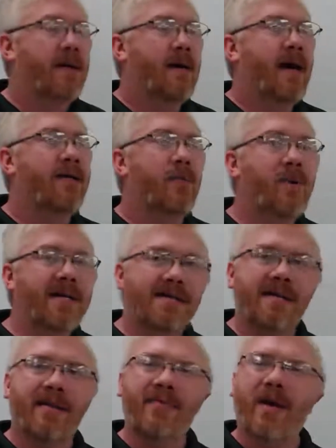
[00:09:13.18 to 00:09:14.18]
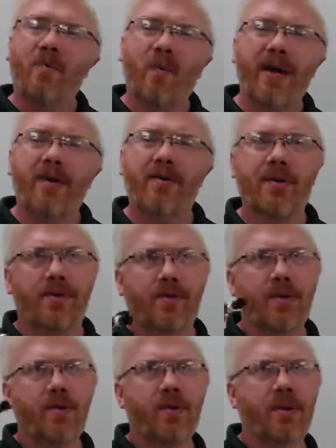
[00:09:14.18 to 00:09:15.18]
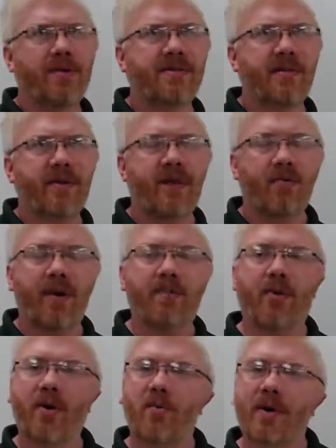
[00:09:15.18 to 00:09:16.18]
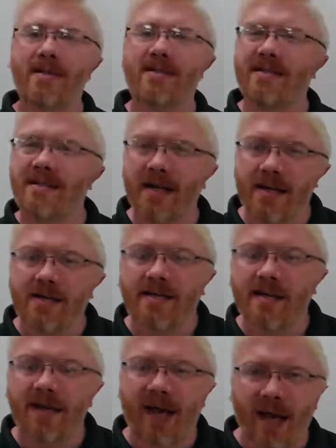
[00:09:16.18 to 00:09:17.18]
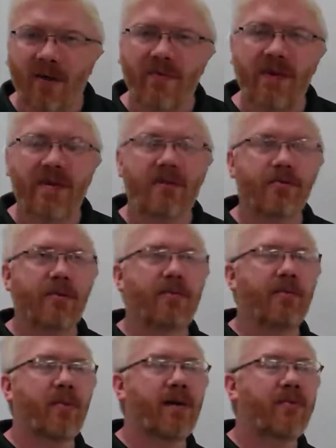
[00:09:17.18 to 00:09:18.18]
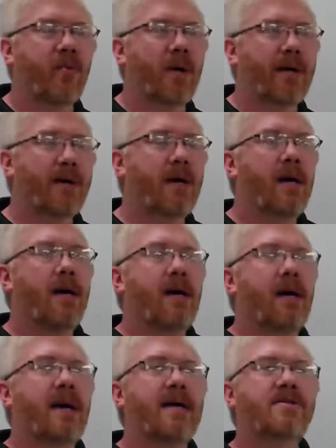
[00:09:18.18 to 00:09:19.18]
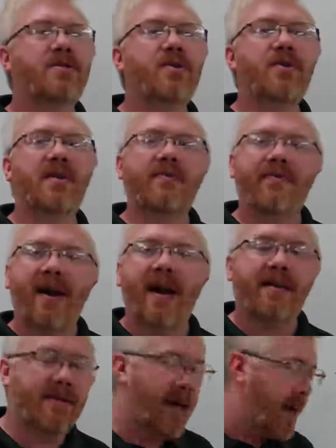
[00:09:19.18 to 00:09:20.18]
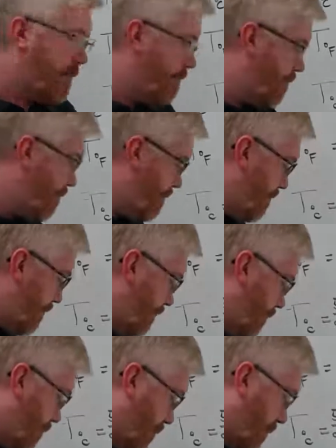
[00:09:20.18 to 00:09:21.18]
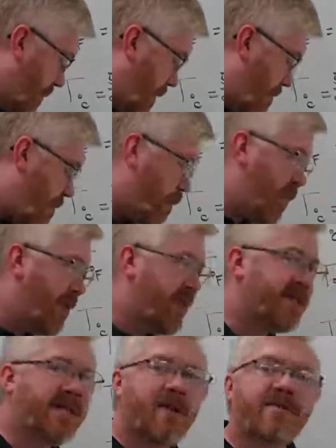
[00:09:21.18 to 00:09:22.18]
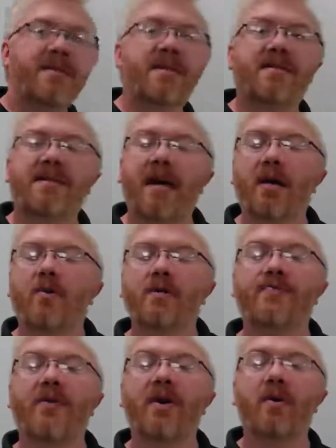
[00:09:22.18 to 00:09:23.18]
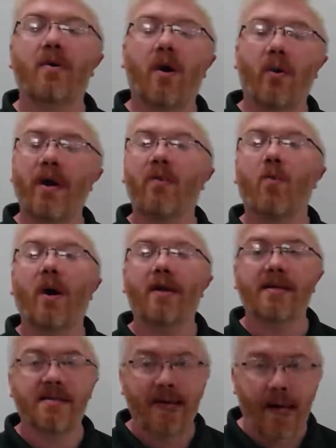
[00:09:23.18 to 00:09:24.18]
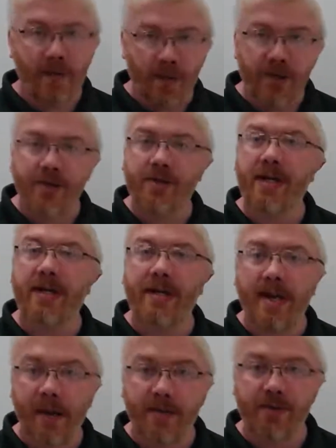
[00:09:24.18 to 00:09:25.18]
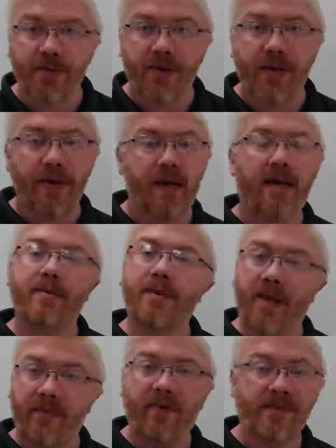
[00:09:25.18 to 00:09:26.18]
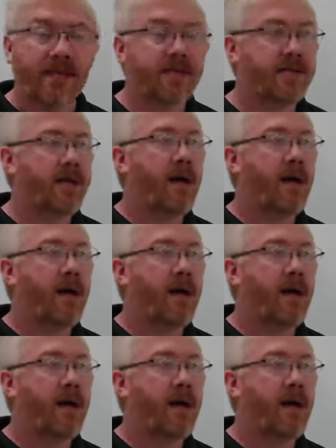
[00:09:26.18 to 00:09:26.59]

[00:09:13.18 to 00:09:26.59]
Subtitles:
And the reason of that weird 273.16 Kelvin at the triple point of water is due to the fact that the Celsius scale was already well established in chemistry and in physics.